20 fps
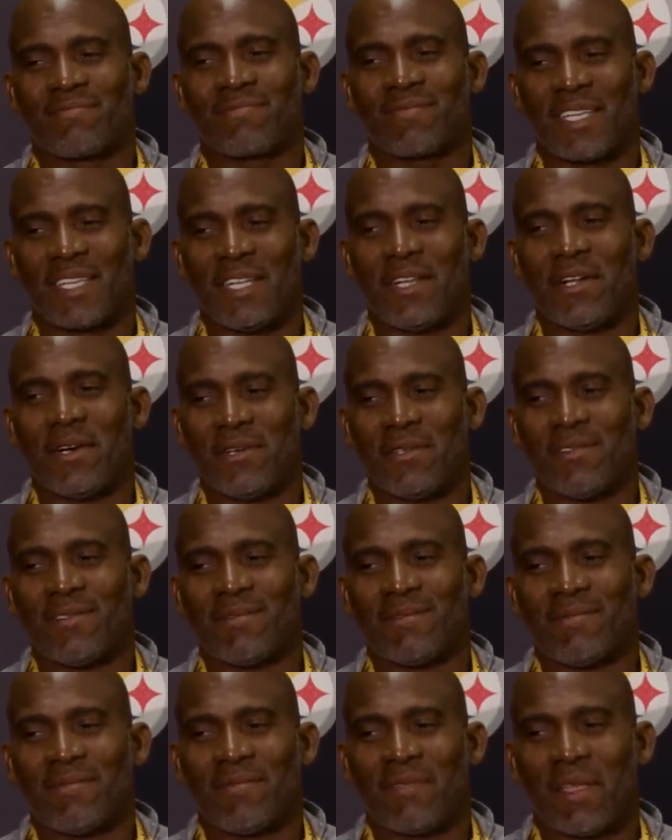you know,
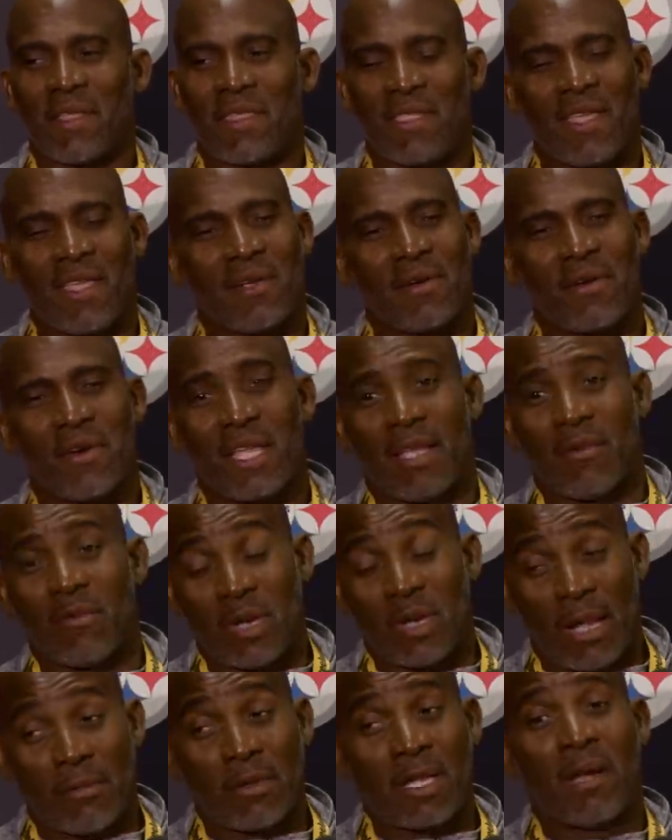a thing going in.
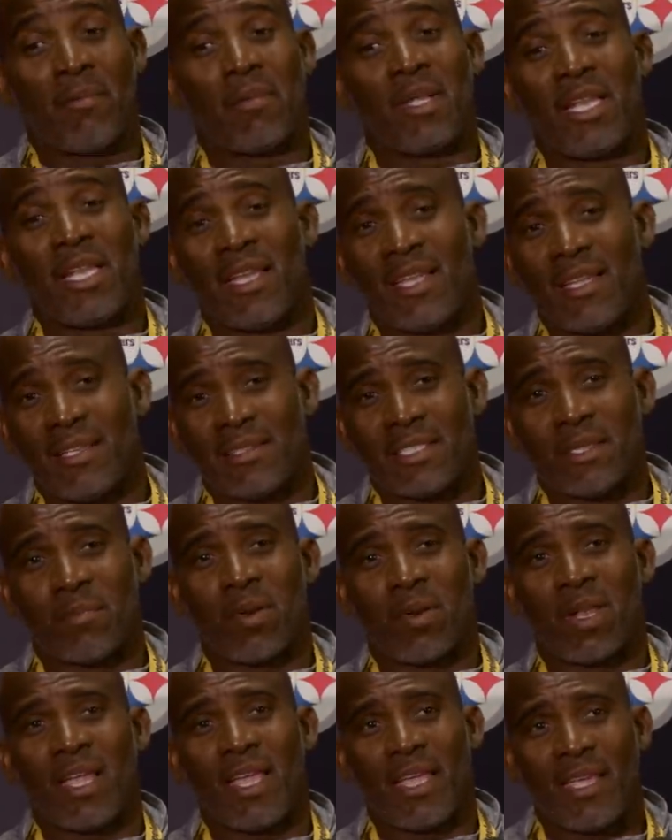When I'm coming in to
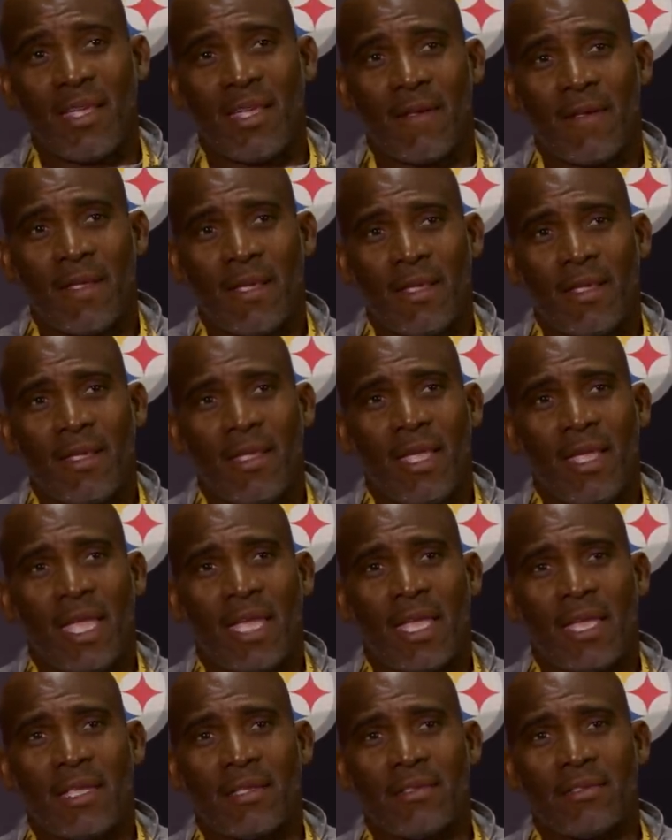play
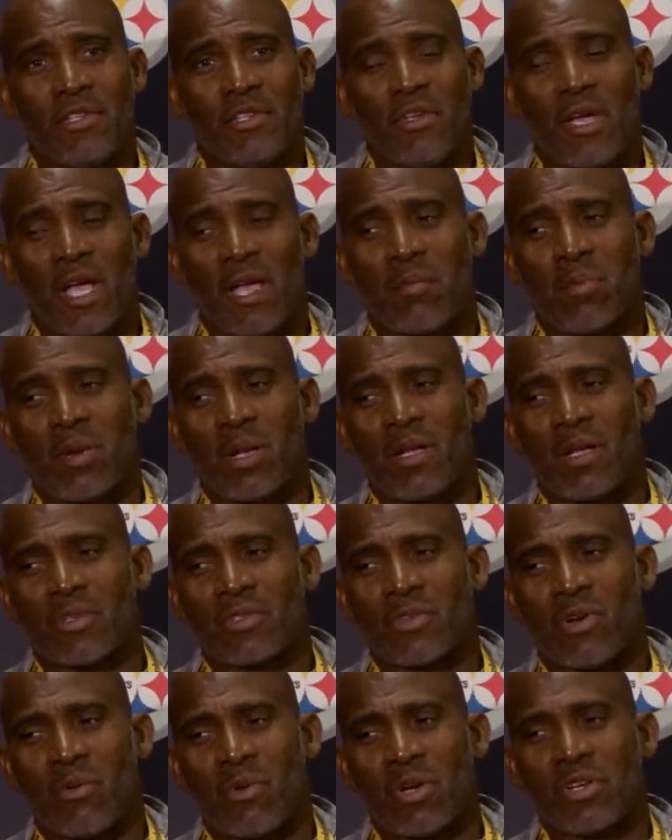and you have players
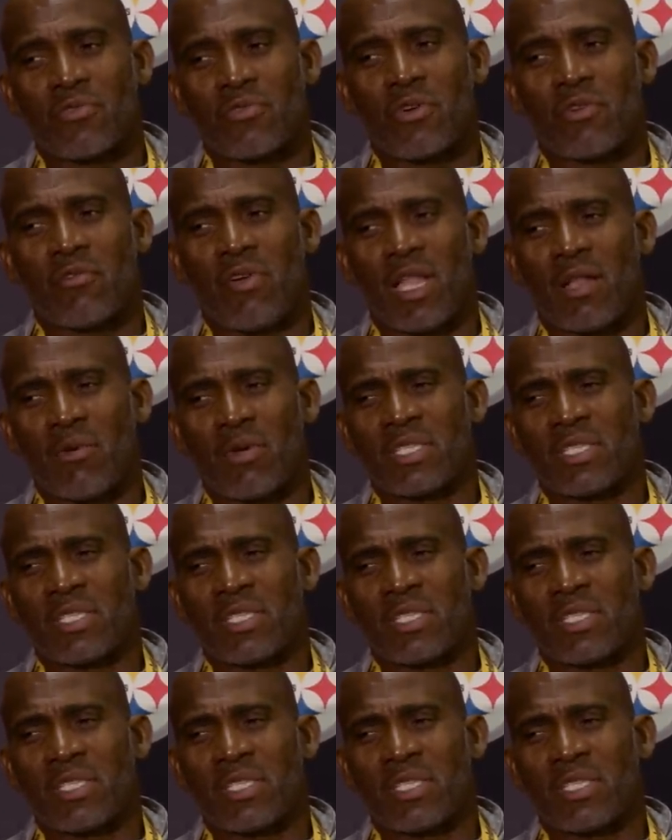going, where's Fort Valley?